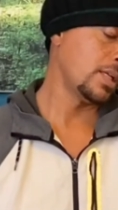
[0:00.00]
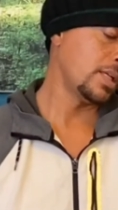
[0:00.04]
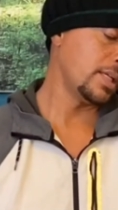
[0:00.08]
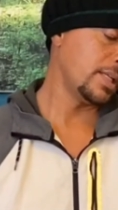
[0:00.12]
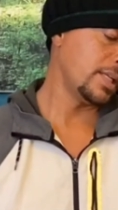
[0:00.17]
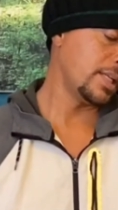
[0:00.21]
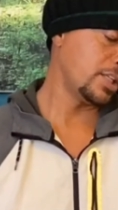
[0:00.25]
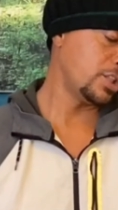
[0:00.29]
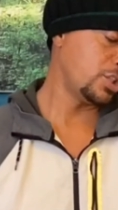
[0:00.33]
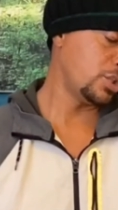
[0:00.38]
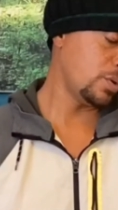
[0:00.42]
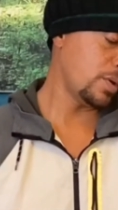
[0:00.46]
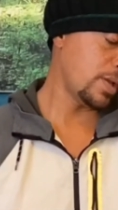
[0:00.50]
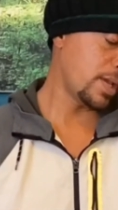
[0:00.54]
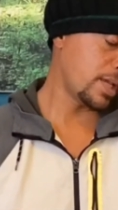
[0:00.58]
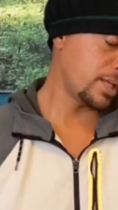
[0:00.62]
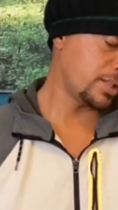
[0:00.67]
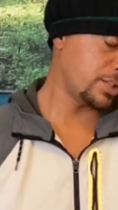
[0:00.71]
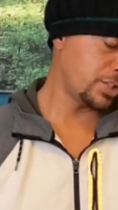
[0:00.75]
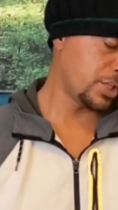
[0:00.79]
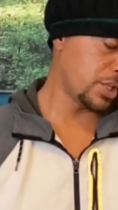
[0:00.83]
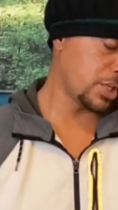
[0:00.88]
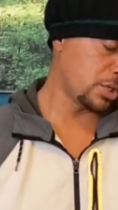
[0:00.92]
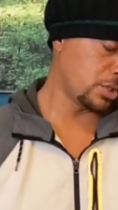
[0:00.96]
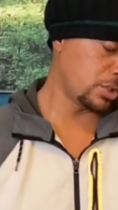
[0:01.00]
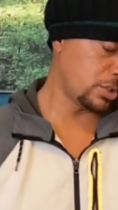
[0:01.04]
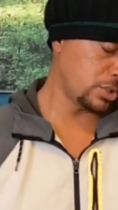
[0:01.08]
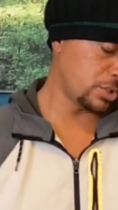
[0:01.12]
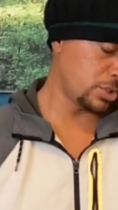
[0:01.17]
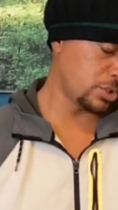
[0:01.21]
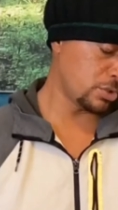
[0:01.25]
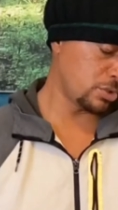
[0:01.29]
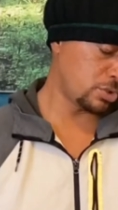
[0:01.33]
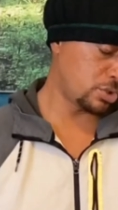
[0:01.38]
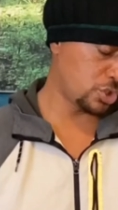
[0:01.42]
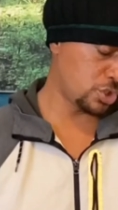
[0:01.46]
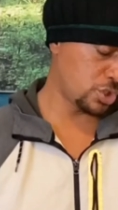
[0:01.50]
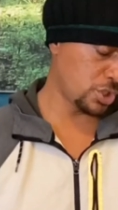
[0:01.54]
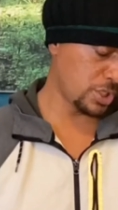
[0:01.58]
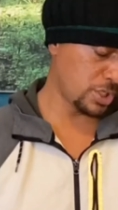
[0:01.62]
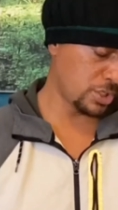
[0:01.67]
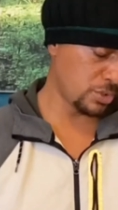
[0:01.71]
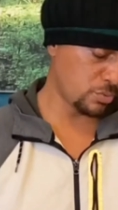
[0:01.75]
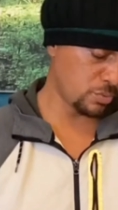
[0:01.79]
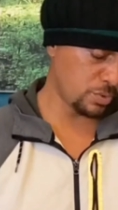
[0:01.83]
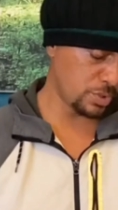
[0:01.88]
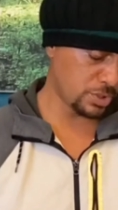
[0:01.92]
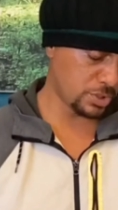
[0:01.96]
And as you exhale and your
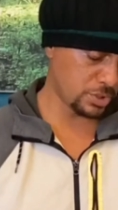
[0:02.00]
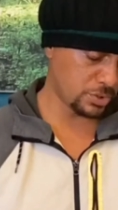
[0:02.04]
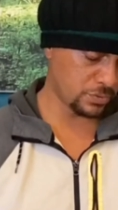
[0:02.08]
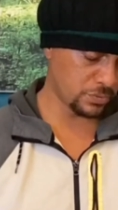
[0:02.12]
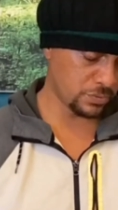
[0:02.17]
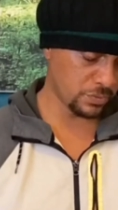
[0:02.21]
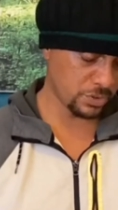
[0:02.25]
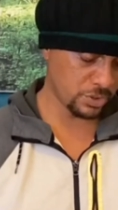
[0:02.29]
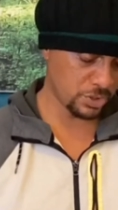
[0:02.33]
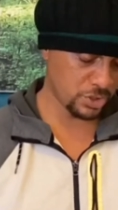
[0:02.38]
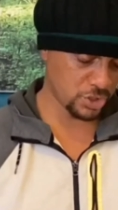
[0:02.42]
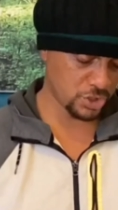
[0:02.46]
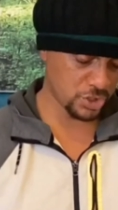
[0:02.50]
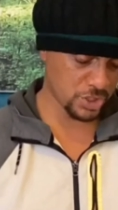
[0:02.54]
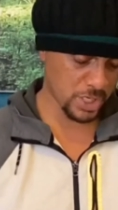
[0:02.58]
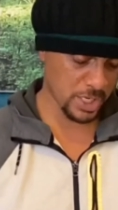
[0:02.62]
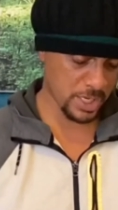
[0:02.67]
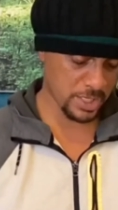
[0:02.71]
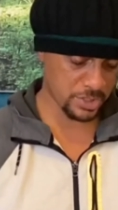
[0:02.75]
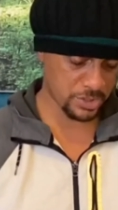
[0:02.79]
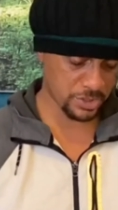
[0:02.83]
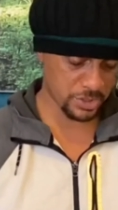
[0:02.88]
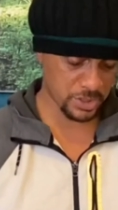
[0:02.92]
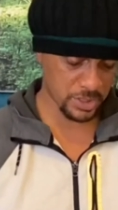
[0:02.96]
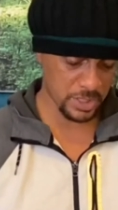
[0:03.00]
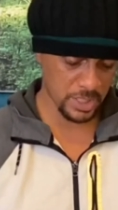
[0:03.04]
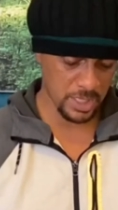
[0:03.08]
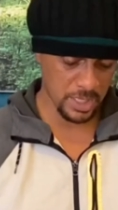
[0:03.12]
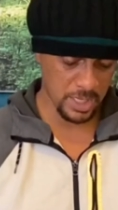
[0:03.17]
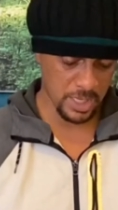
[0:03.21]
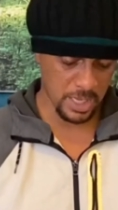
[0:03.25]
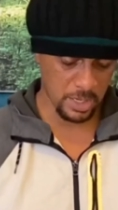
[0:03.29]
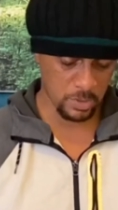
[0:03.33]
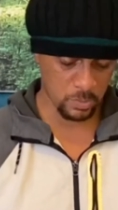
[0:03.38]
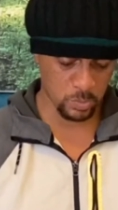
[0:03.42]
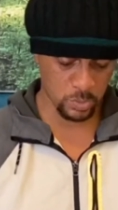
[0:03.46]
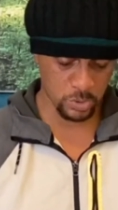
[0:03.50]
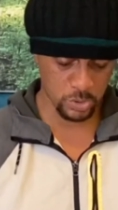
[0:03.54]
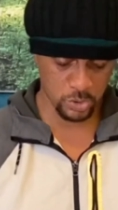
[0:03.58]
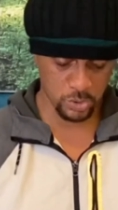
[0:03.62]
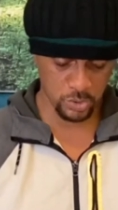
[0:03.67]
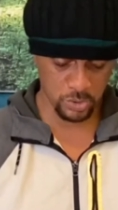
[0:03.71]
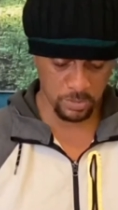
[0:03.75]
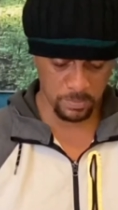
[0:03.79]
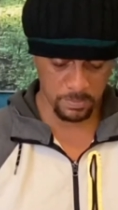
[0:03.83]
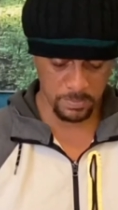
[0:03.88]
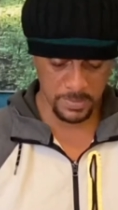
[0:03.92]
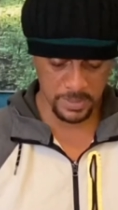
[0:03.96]
chin reaches for the chest, I want
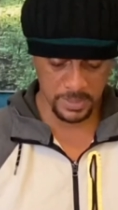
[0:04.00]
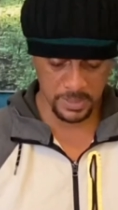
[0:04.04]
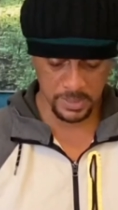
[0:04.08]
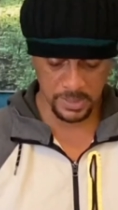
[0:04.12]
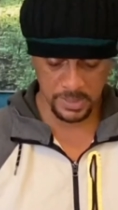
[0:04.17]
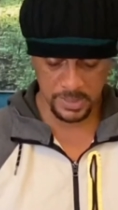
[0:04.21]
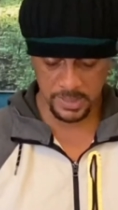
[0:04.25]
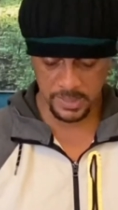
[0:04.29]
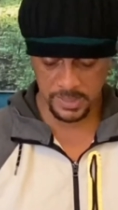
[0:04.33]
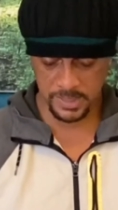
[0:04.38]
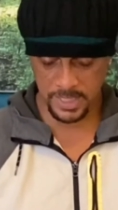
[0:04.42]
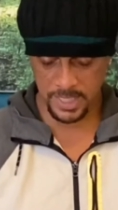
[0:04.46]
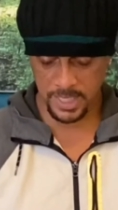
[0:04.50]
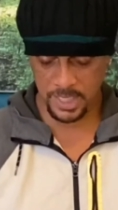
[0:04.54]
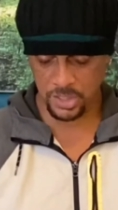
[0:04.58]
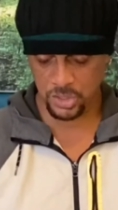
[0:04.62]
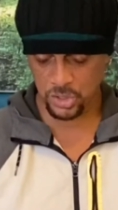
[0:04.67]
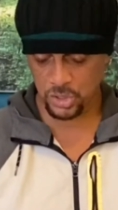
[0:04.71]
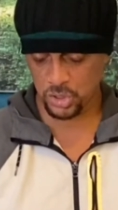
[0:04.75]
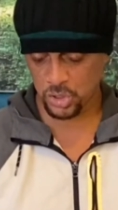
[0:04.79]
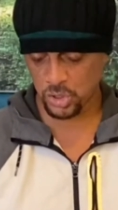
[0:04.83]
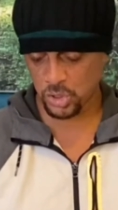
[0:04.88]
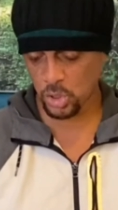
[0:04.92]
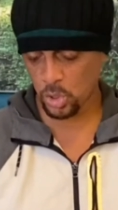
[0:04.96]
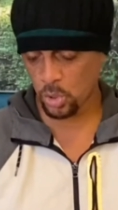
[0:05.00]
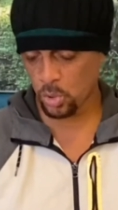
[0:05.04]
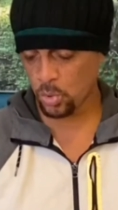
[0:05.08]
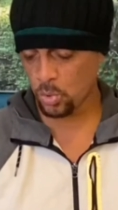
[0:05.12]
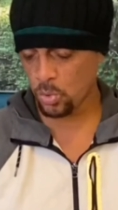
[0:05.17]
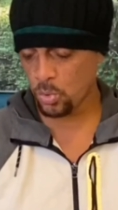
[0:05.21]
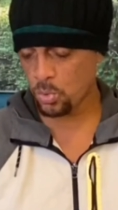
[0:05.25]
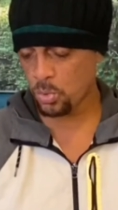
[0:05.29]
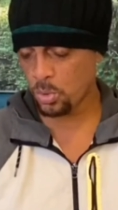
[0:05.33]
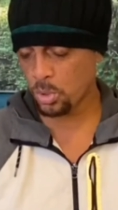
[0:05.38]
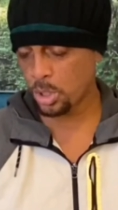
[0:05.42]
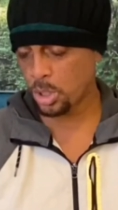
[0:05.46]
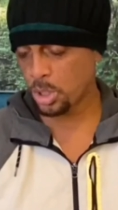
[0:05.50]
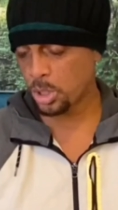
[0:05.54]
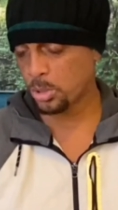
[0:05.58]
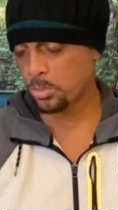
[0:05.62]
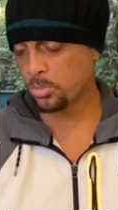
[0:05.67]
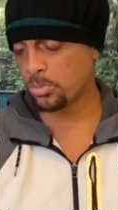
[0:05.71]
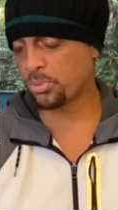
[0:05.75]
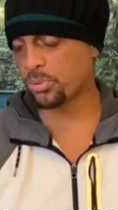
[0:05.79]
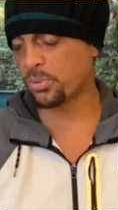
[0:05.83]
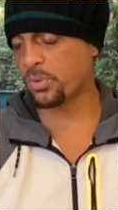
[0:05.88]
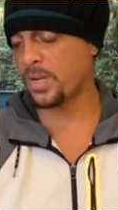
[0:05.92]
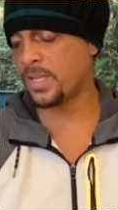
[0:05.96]
you to mentally say, so
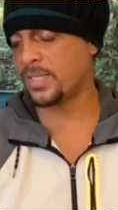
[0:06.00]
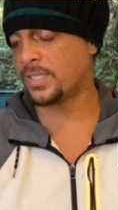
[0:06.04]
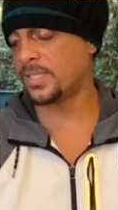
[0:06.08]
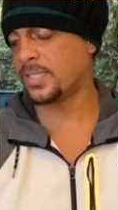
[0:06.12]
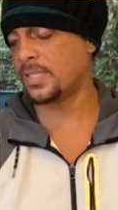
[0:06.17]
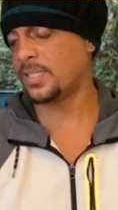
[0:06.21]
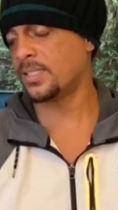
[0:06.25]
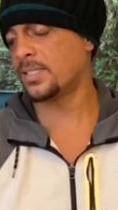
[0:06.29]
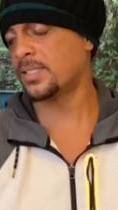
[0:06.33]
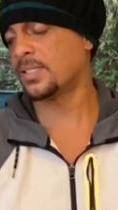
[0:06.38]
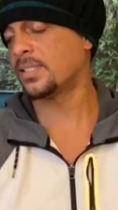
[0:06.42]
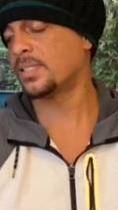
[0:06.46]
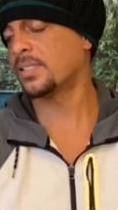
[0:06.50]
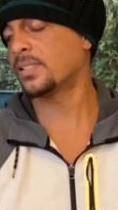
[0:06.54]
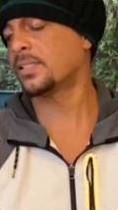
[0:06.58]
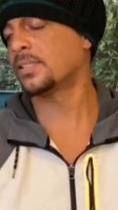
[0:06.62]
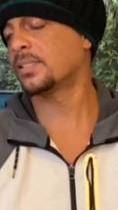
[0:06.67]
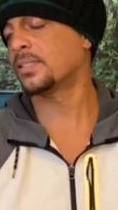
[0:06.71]
present.